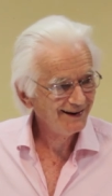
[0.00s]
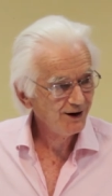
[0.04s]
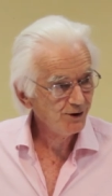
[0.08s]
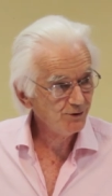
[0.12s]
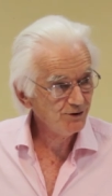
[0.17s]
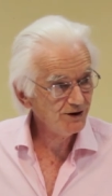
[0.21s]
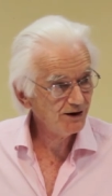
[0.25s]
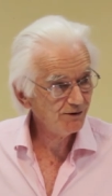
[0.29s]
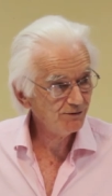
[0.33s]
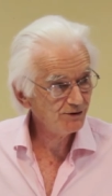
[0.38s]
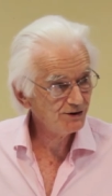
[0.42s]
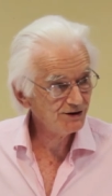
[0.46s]

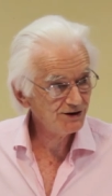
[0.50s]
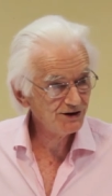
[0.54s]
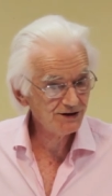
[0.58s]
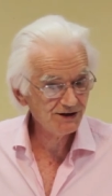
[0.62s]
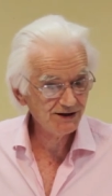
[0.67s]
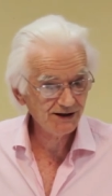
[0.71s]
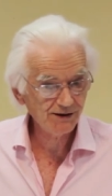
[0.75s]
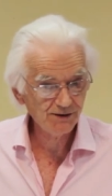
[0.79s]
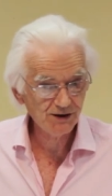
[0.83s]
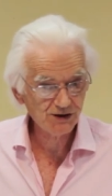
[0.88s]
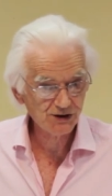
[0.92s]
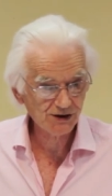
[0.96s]
who didn't
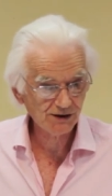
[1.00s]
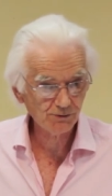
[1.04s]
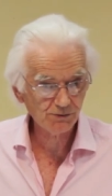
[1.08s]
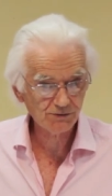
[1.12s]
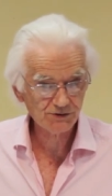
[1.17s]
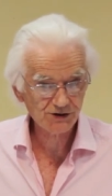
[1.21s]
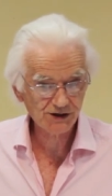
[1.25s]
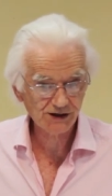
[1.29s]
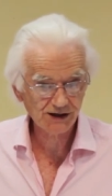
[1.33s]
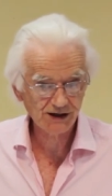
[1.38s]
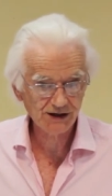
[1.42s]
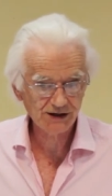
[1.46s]
know each other,
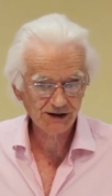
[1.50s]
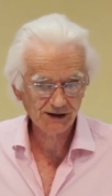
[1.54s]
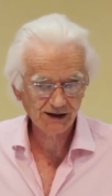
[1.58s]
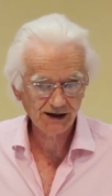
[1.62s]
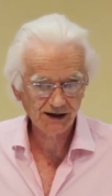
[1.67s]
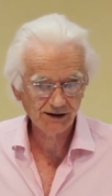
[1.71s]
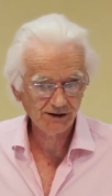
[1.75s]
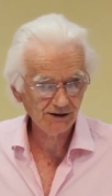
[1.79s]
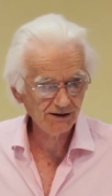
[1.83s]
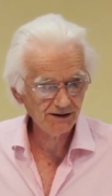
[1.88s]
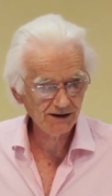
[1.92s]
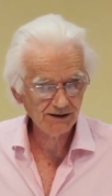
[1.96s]
all singing
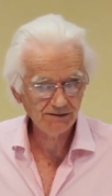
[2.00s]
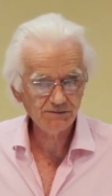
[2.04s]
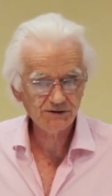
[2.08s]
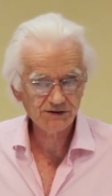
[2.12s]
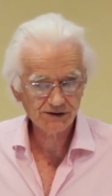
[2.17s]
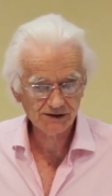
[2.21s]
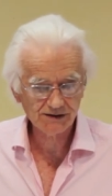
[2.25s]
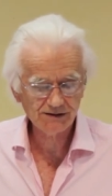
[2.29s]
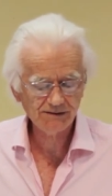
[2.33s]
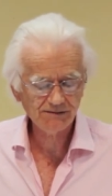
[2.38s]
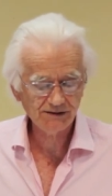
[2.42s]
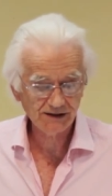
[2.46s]
together. And it
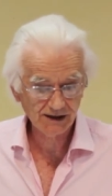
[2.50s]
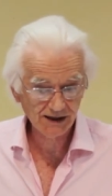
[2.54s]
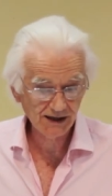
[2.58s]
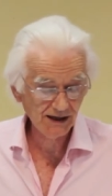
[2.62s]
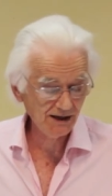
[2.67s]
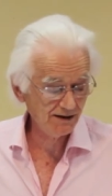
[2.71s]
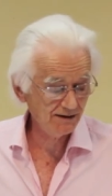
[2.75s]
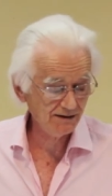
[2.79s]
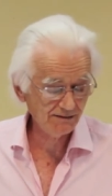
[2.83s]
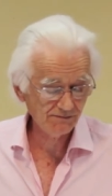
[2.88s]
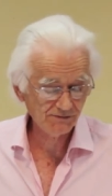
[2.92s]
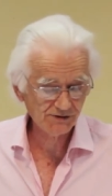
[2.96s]
was,
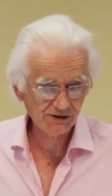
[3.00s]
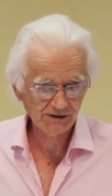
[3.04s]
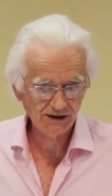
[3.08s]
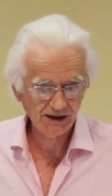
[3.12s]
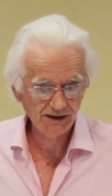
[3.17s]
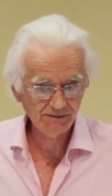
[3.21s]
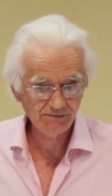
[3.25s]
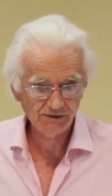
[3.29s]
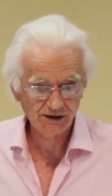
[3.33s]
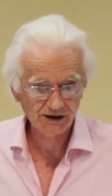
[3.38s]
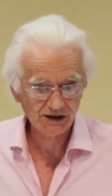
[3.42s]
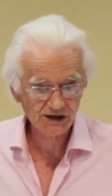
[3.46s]
again, that was a
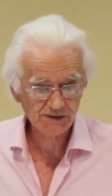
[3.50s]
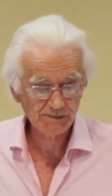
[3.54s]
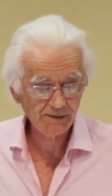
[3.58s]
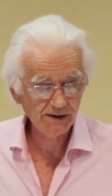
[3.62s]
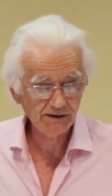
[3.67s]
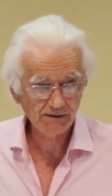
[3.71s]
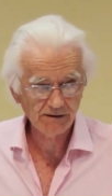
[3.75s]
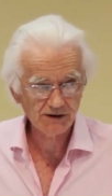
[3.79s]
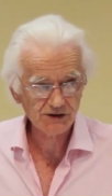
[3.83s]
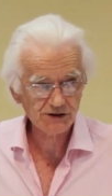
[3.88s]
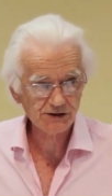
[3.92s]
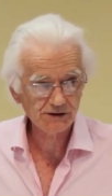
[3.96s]
lovely
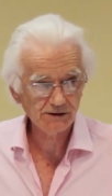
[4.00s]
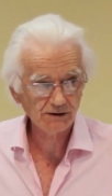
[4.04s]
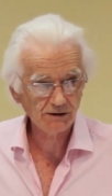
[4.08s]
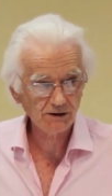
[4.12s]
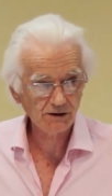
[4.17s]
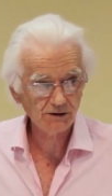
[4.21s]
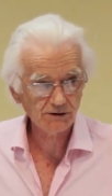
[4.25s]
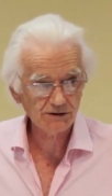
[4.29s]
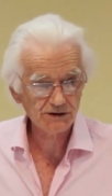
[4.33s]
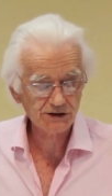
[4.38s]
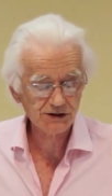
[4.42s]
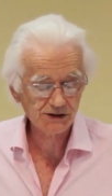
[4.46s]
experience in
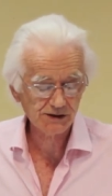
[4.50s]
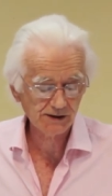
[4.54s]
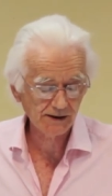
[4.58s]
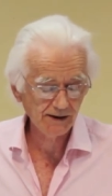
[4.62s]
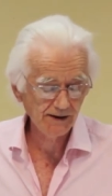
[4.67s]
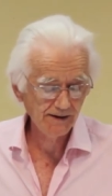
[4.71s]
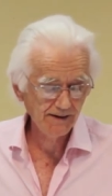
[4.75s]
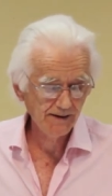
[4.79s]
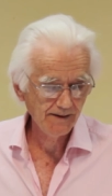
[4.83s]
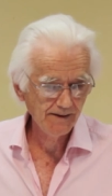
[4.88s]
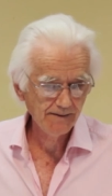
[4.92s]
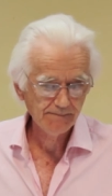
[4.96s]
the cloister.
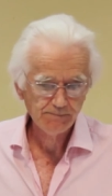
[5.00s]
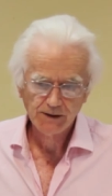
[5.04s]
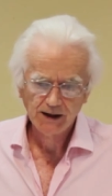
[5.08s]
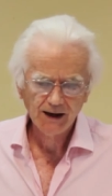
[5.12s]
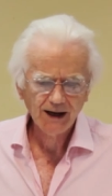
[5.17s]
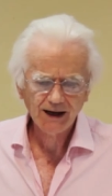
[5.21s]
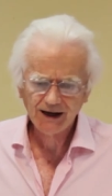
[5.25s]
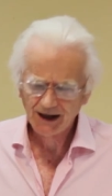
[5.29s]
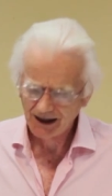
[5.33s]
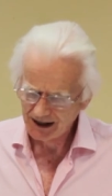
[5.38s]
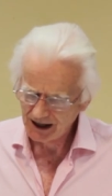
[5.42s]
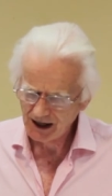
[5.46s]

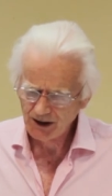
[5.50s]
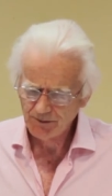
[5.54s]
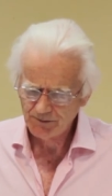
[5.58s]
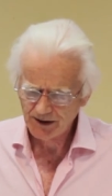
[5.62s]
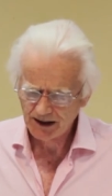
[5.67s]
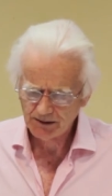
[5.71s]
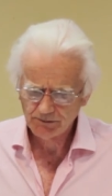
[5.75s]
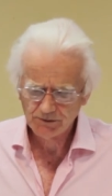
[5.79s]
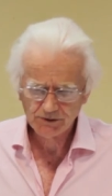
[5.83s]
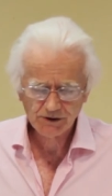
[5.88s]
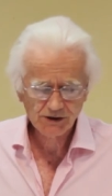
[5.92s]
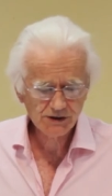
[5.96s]
And I hope
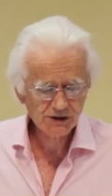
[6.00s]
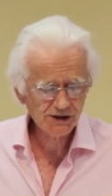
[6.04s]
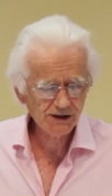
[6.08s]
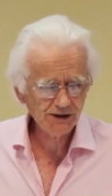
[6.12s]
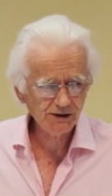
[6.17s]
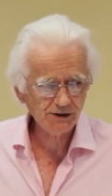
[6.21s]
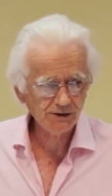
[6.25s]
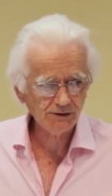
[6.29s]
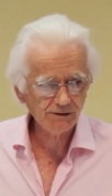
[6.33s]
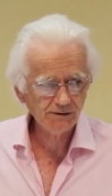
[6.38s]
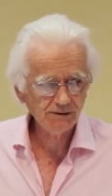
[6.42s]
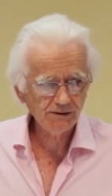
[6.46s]
that will
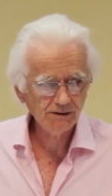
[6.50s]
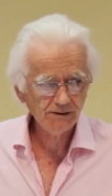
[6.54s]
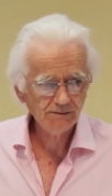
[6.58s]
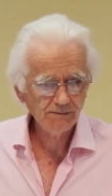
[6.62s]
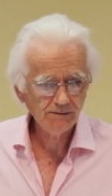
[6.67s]
continue.